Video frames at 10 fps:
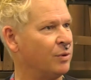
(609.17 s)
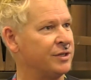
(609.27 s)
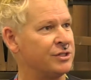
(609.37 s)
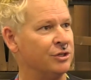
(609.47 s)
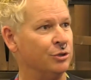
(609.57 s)

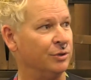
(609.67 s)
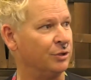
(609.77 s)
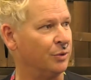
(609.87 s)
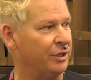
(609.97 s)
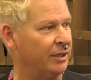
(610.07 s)
What's a new
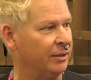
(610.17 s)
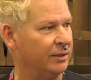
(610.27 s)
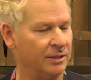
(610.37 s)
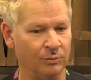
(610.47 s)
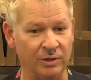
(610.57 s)
ingredient?
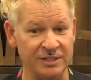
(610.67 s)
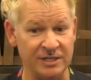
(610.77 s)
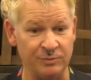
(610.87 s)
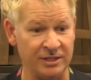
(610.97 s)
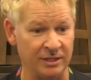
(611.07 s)
What is
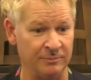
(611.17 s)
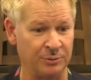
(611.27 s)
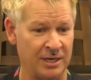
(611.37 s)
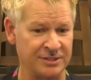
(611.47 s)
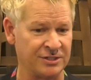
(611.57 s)
it we can
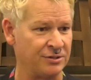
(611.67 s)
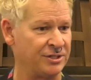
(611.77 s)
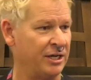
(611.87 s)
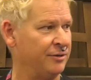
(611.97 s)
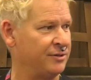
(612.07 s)
process
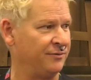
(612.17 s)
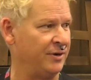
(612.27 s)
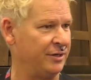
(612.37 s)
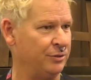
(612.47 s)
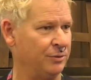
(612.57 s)
ourselves and
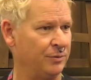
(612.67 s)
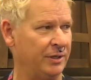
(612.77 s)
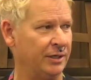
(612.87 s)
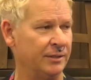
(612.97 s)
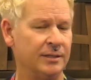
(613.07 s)
find a new
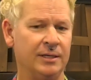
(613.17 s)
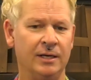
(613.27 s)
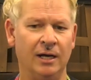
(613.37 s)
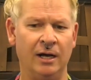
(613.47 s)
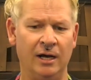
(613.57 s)
ingredient?
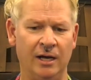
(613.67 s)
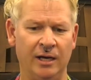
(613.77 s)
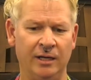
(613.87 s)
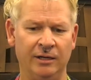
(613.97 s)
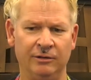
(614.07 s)

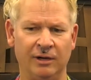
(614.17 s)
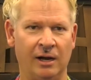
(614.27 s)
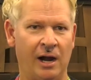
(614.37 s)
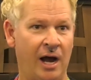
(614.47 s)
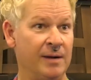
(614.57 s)
I
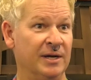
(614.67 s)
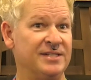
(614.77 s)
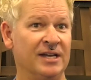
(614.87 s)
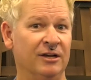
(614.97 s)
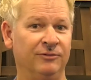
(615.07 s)

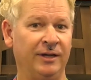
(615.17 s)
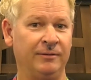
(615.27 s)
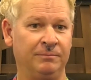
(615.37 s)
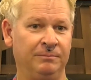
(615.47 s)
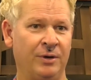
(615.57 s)
myself,
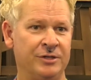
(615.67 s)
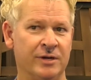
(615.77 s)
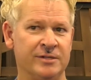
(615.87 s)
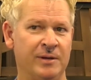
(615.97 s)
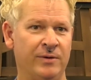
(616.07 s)
probably
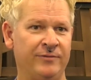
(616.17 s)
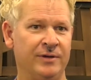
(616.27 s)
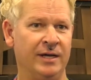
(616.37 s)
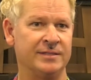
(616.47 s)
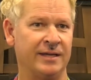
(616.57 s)
drives my life
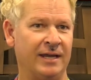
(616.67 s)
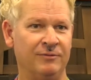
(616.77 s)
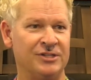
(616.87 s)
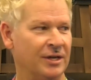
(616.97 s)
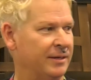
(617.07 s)
nuts.
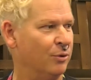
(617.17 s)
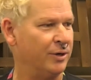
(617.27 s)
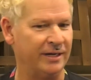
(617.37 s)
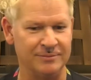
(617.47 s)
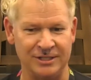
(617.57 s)
Every Sunday
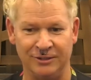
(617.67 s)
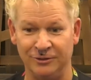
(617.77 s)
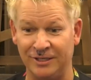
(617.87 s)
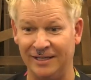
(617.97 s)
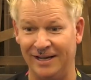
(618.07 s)
morning, I'm sitting
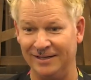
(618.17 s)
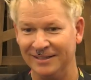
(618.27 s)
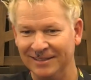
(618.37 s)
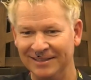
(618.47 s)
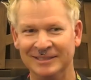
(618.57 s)
looking at
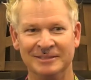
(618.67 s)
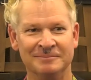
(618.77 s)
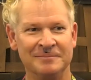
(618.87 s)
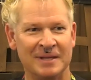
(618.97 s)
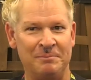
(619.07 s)

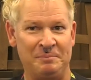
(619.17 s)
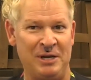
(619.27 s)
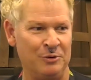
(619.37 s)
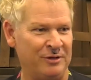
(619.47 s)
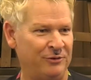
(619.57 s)

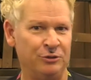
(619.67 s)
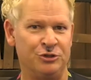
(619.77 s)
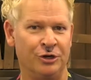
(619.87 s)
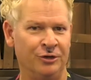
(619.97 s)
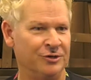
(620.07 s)
peer-reviewed
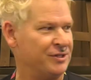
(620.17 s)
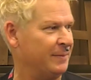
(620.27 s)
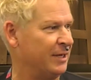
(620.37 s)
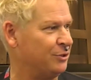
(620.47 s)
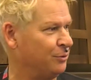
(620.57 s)
journals, and
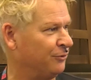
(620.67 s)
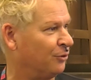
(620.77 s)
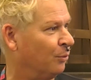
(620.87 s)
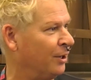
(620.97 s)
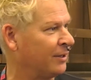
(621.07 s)
I'm not doing it
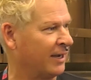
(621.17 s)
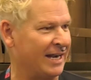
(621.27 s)
for work.